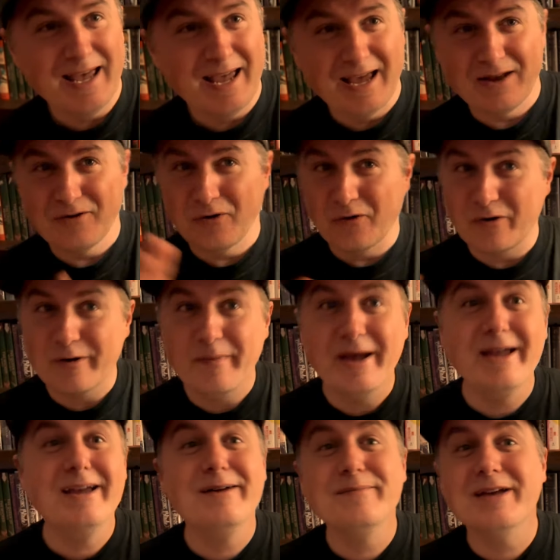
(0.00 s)
And Horror
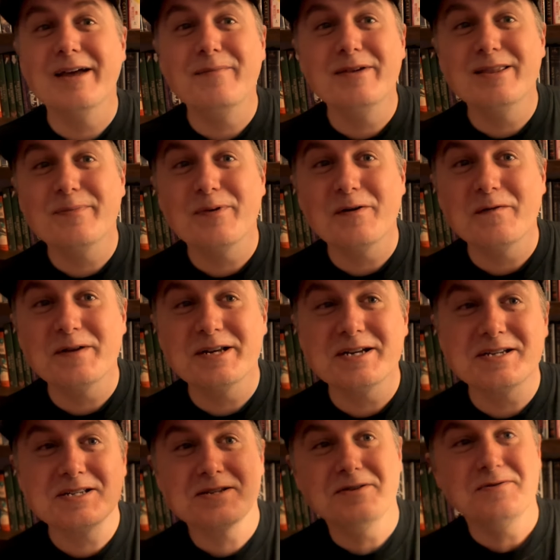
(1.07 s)
Mayhem gave me the perfect
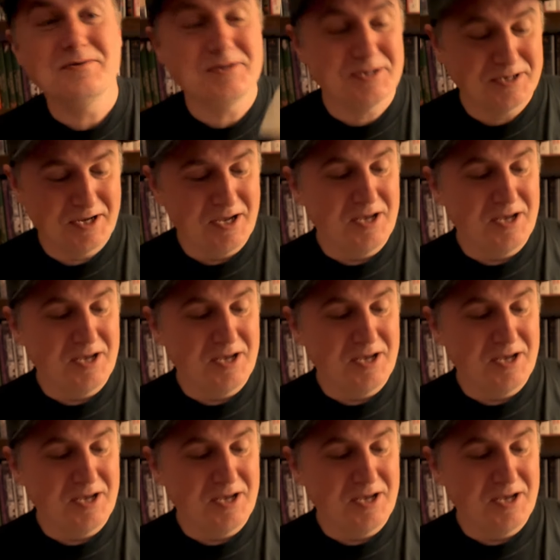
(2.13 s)
excuse.